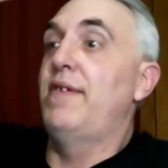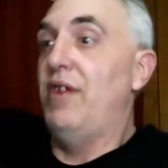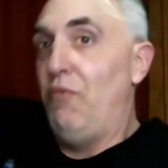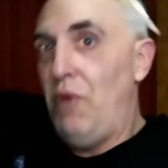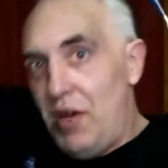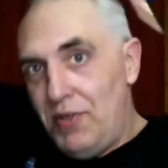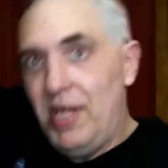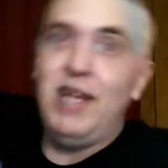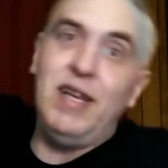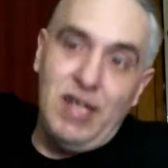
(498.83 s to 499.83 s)
The
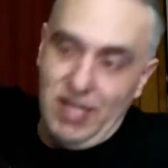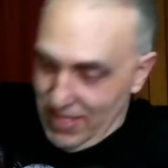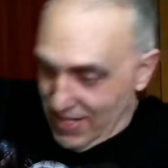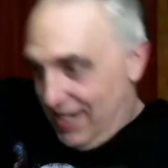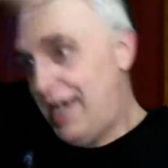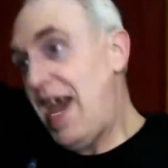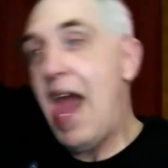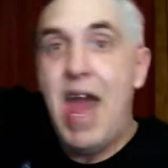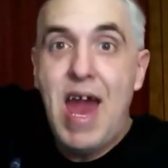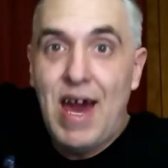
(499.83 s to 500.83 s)
surrounding
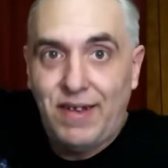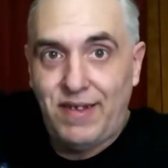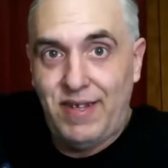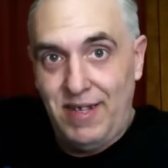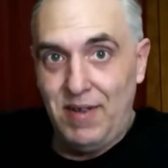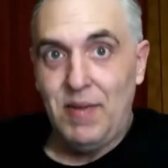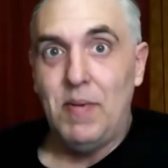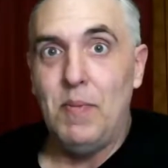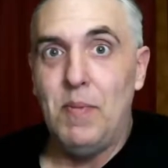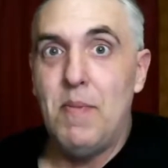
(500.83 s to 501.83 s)
cast
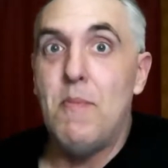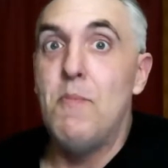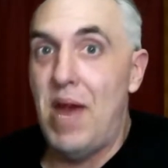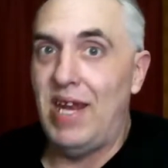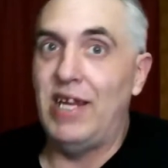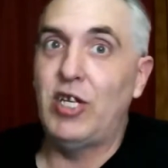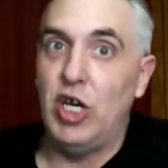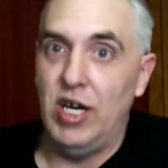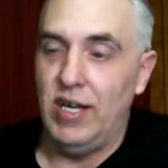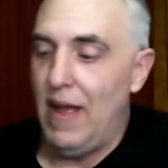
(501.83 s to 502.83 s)
made it
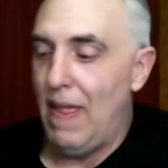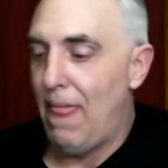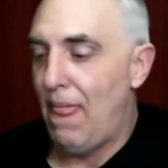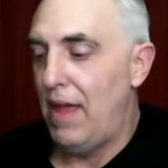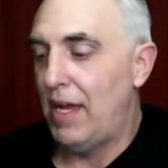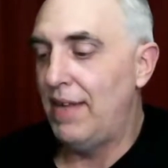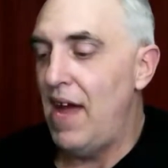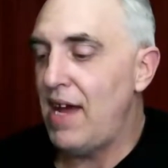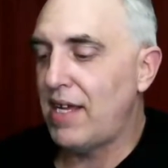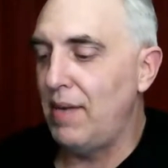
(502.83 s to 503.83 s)
good,
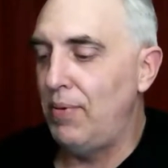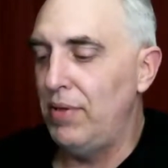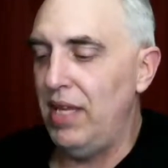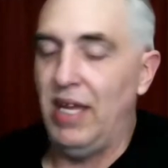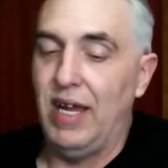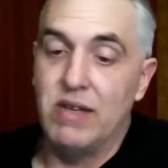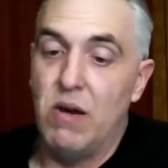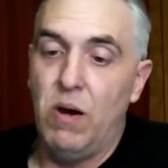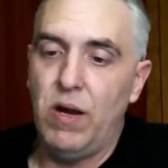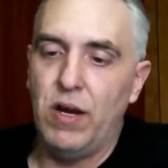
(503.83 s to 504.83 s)
because I could completely
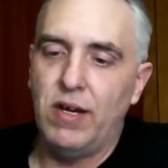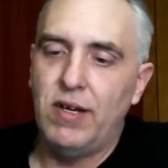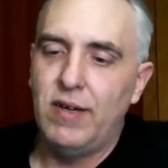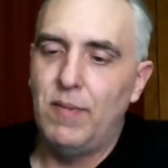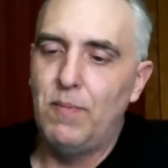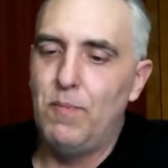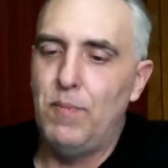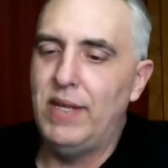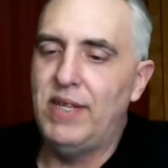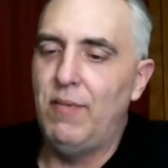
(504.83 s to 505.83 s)
ignore her.
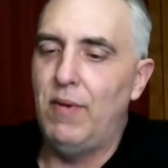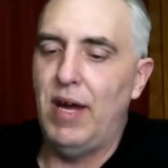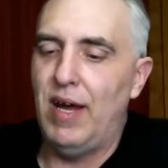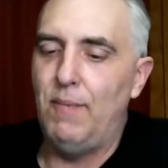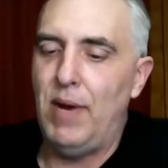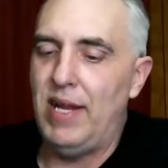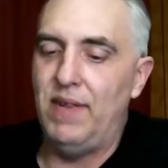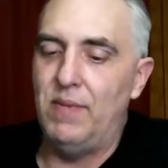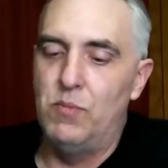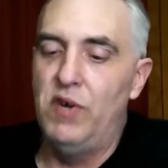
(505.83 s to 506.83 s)
Basically, by
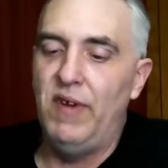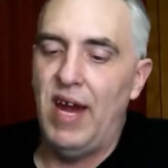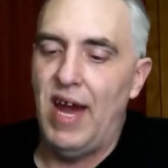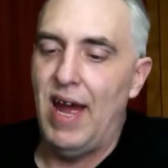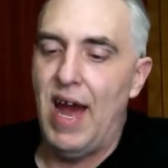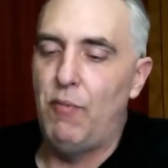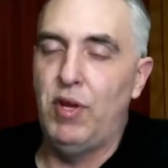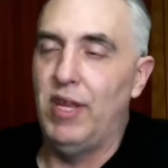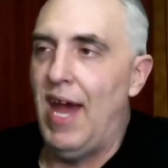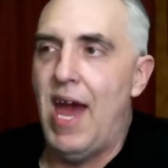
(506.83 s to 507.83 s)
the end of the movie, I
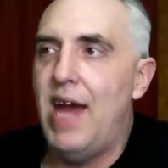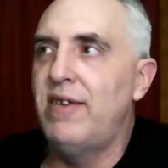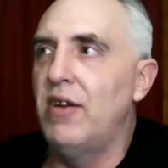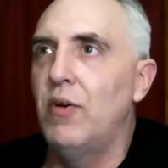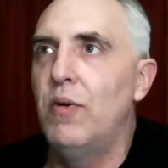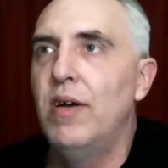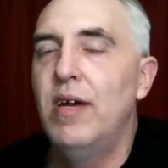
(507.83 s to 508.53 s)
really had to.